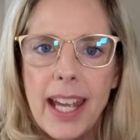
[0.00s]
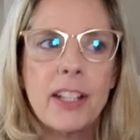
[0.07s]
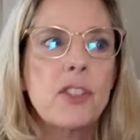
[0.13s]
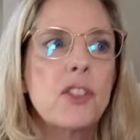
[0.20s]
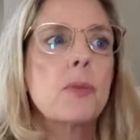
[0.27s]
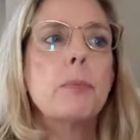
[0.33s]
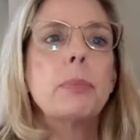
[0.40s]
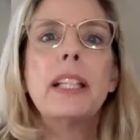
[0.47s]

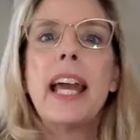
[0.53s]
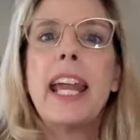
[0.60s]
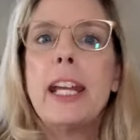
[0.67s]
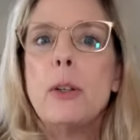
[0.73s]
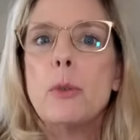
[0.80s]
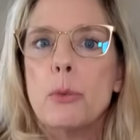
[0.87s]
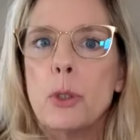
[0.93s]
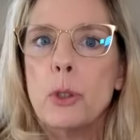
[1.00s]

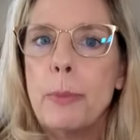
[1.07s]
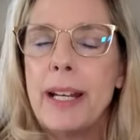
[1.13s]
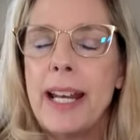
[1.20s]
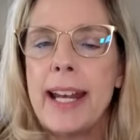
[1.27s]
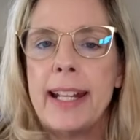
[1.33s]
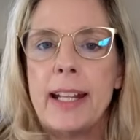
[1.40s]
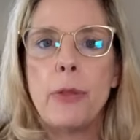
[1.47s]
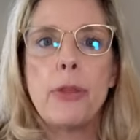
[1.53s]
explain
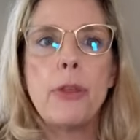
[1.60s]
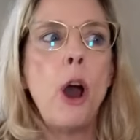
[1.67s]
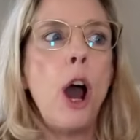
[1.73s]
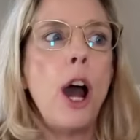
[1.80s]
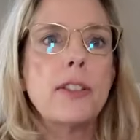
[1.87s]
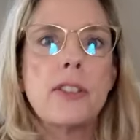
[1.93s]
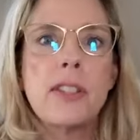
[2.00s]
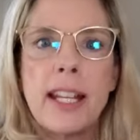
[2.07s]
ruminating
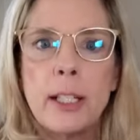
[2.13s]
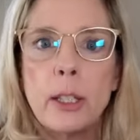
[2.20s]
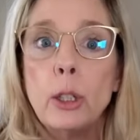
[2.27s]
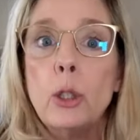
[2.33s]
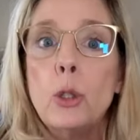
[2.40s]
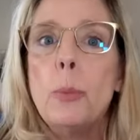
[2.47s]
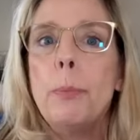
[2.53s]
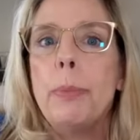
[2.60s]
thoughts
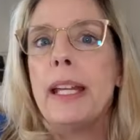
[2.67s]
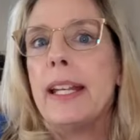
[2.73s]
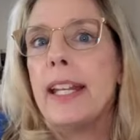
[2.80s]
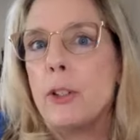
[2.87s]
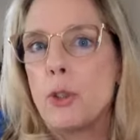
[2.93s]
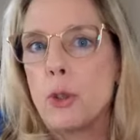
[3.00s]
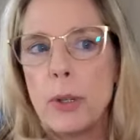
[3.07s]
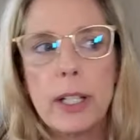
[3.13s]
and
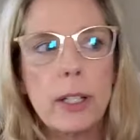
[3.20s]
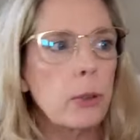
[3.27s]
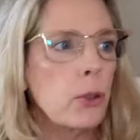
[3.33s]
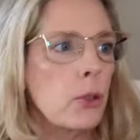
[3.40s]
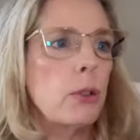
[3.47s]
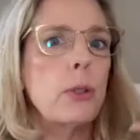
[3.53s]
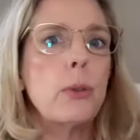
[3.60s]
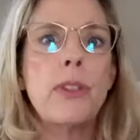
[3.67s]
looping and
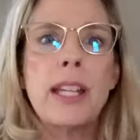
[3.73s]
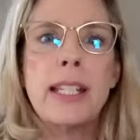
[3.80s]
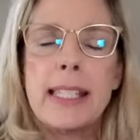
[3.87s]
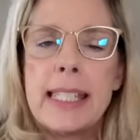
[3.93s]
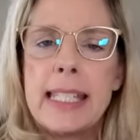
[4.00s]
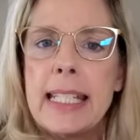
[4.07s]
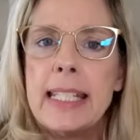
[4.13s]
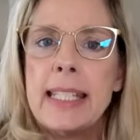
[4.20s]
trickle truth
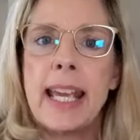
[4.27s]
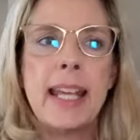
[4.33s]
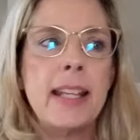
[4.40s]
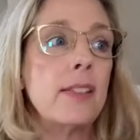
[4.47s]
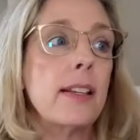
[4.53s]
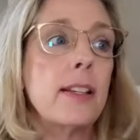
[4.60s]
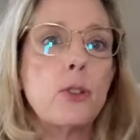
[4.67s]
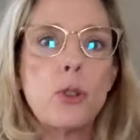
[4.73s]
and D
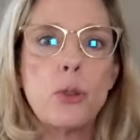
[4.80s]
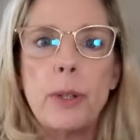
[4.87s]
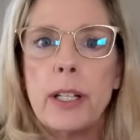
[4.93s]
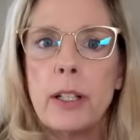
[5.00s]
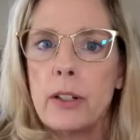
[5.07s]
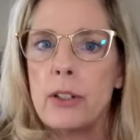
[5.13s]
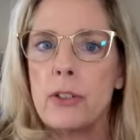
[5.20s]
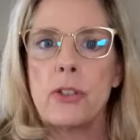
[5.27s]
days and
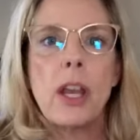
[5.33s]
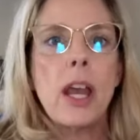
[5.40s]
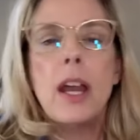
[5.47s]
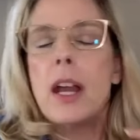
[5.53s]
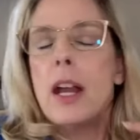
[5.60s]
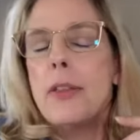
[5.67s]
triggers.